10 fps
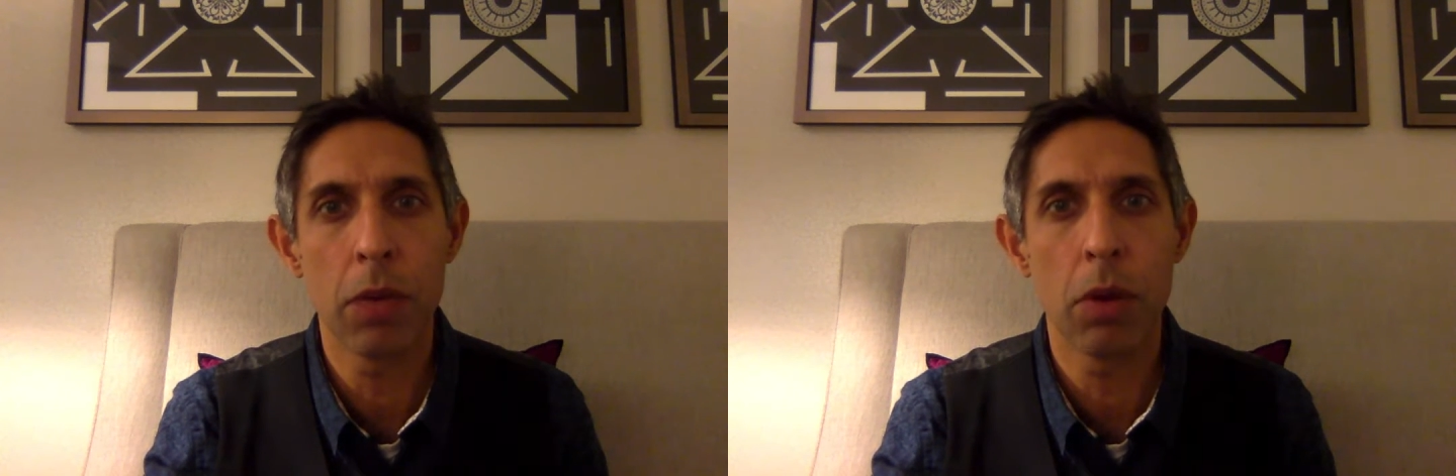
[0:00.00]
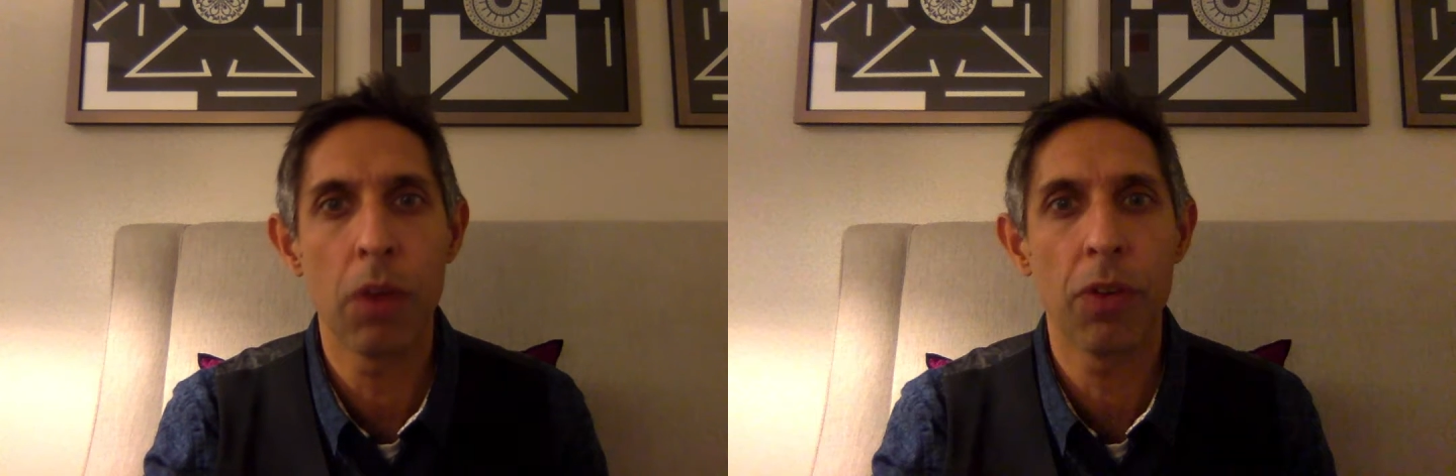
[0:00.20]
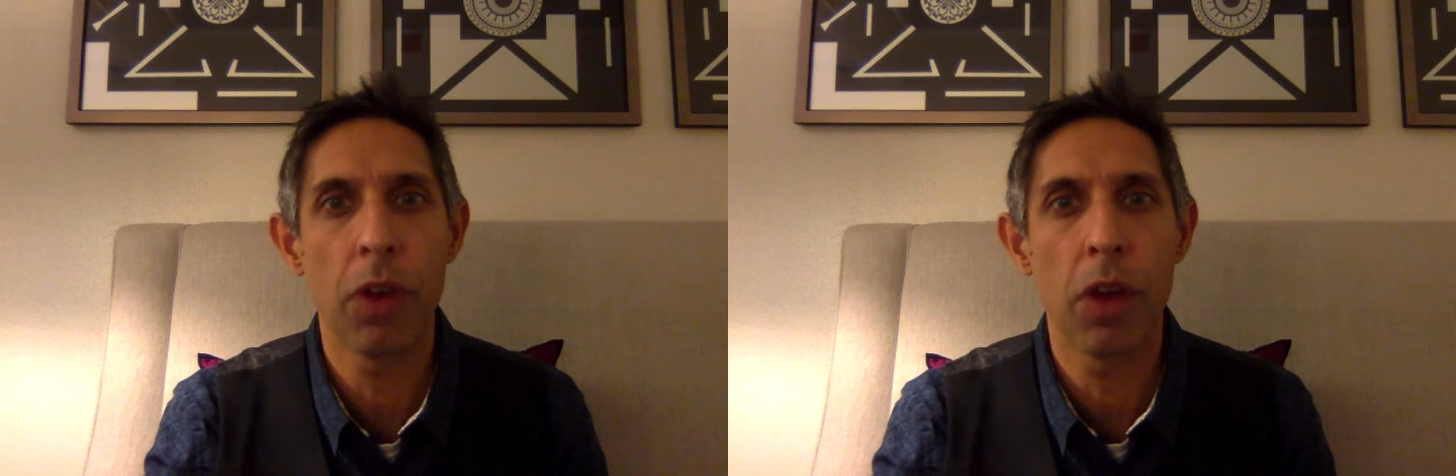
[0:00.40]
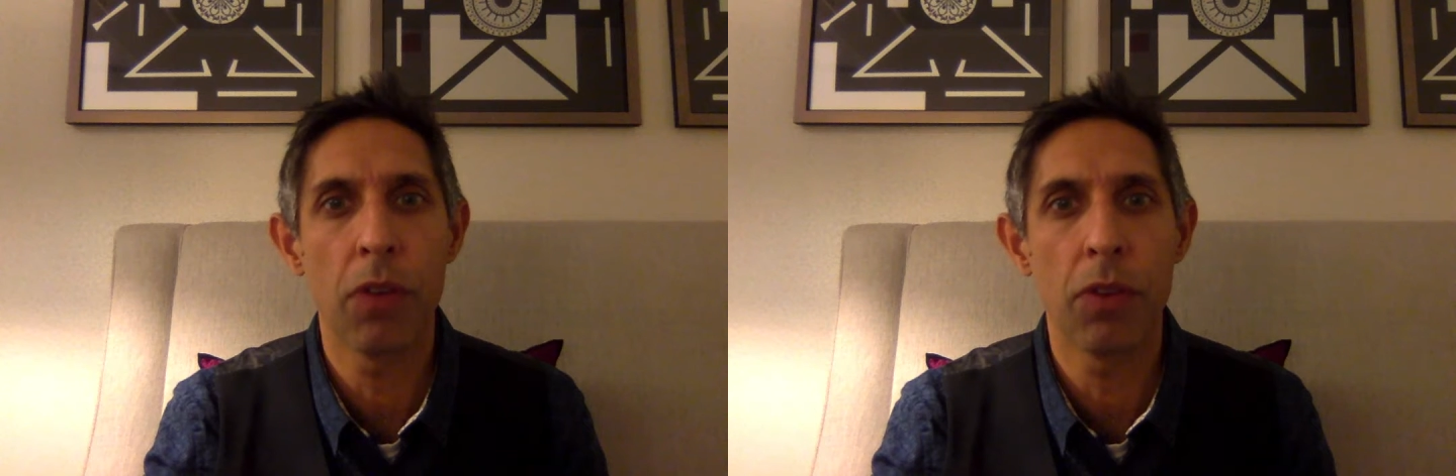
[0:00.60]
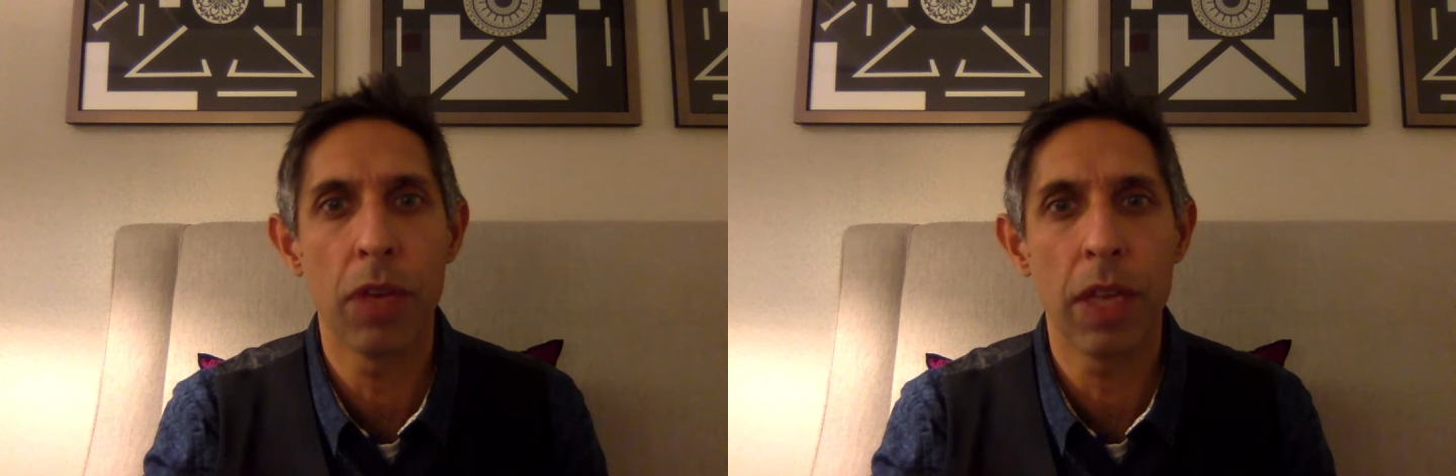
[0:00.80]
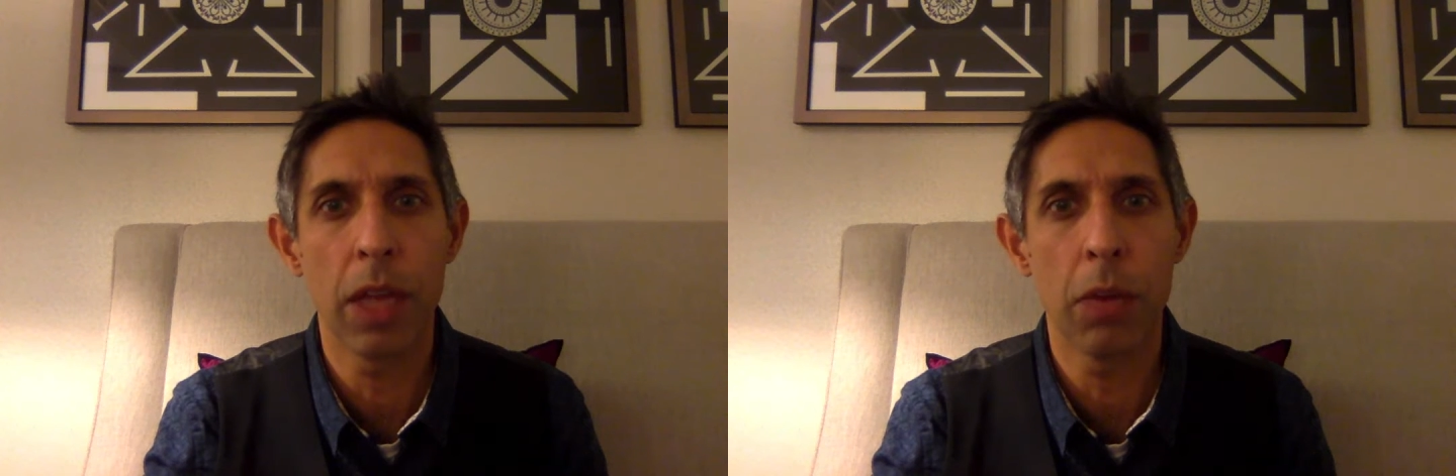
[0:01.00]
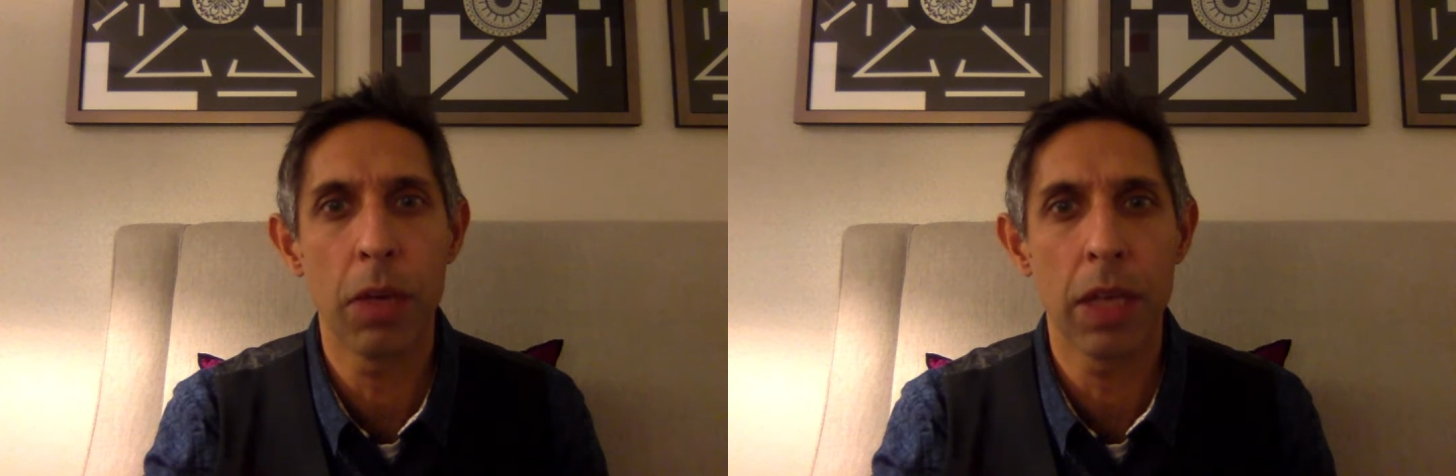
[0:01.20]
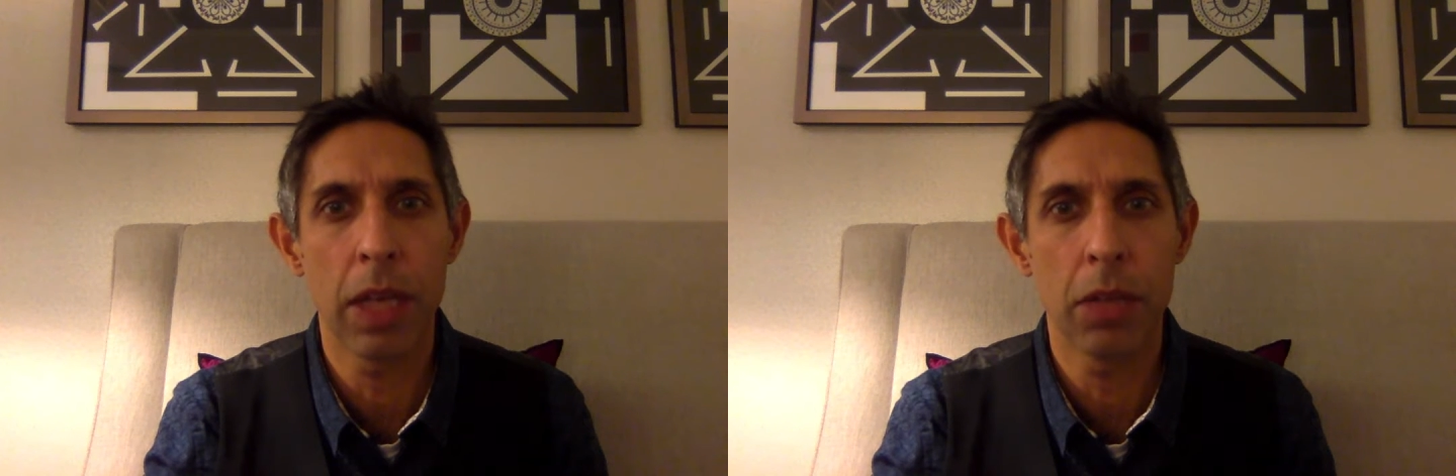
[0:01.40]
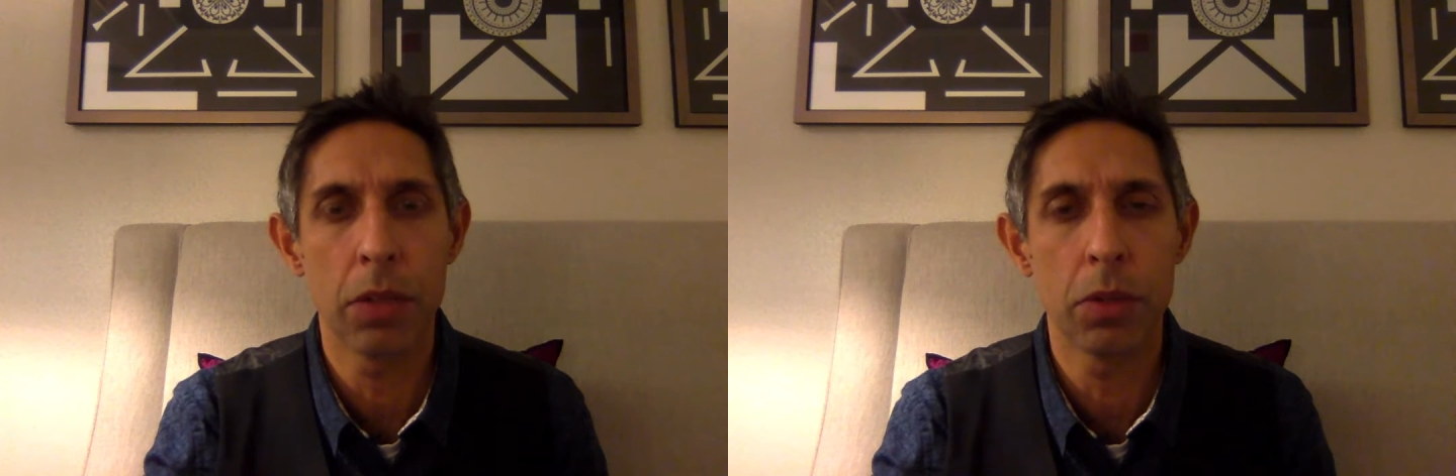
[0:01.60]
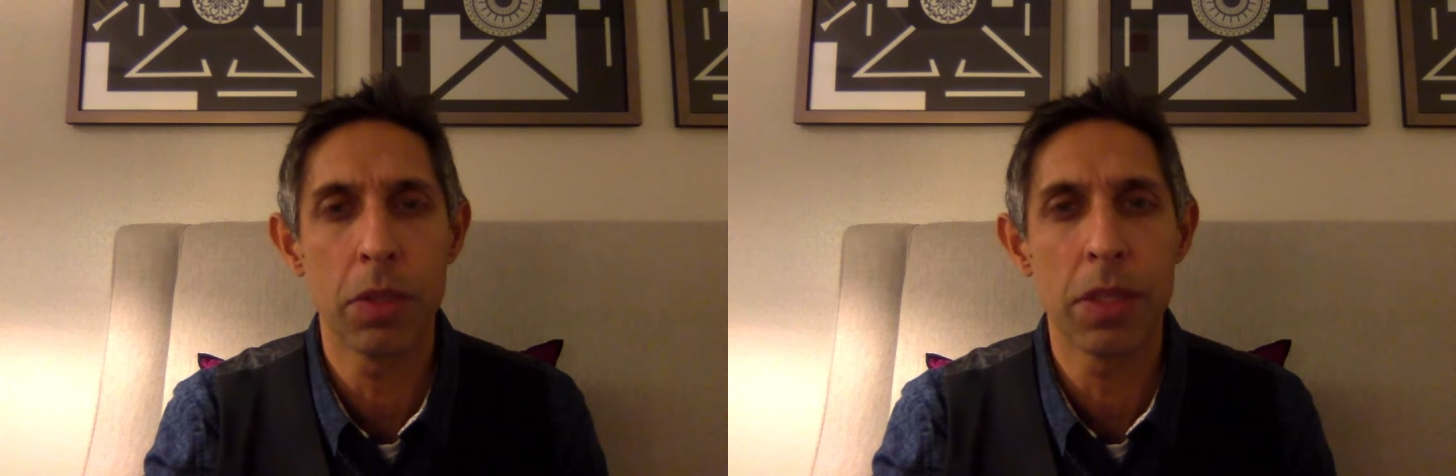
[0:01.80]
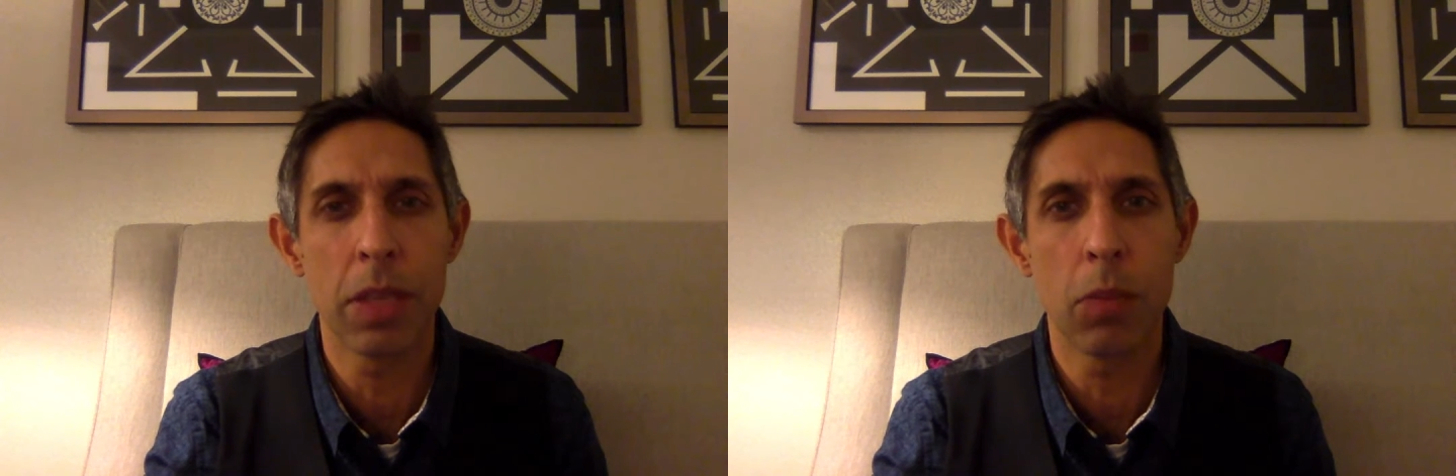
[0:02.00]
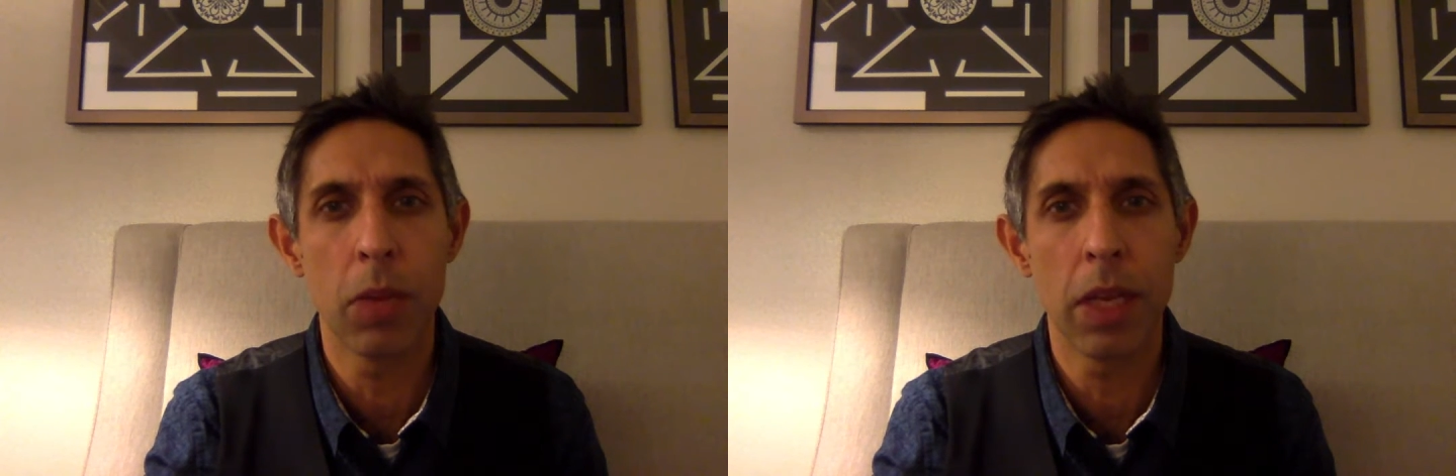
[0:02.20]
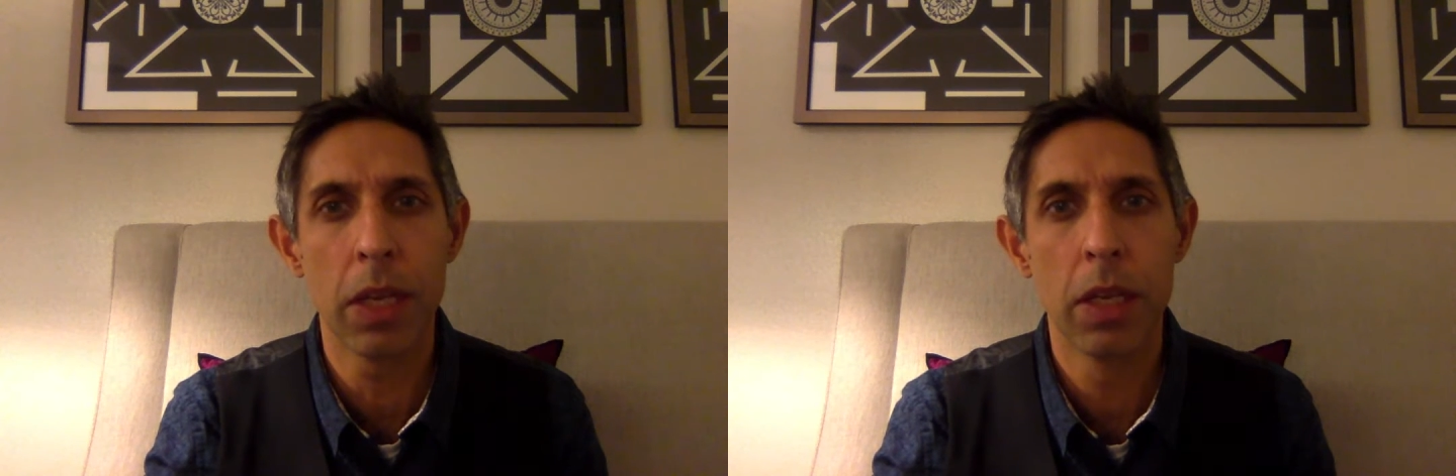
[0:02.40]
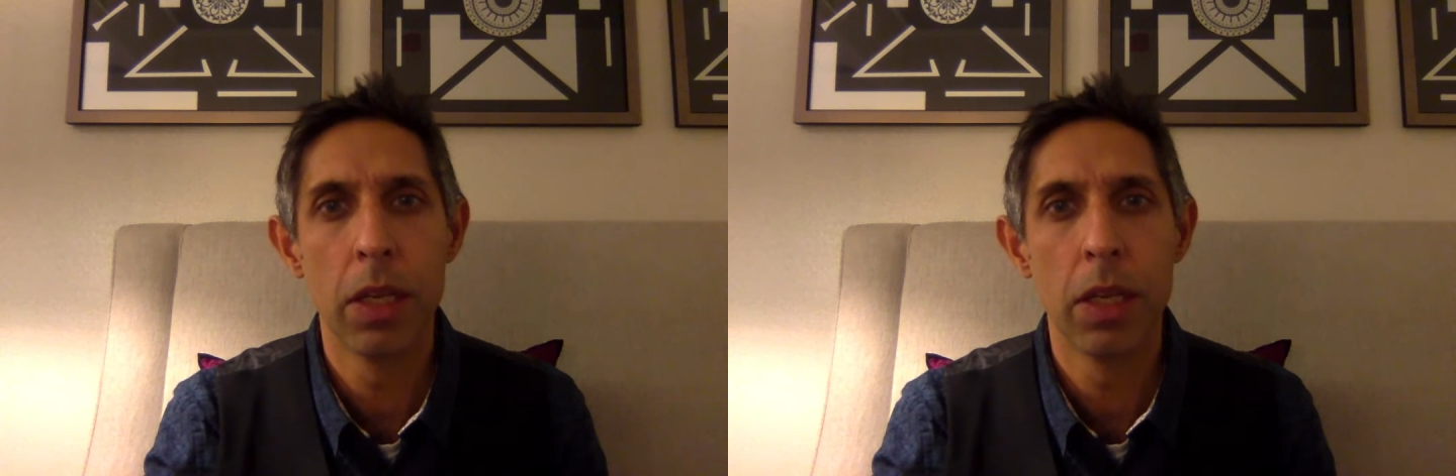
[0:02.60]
We're often offering CAL1 and CAL2 in the same week,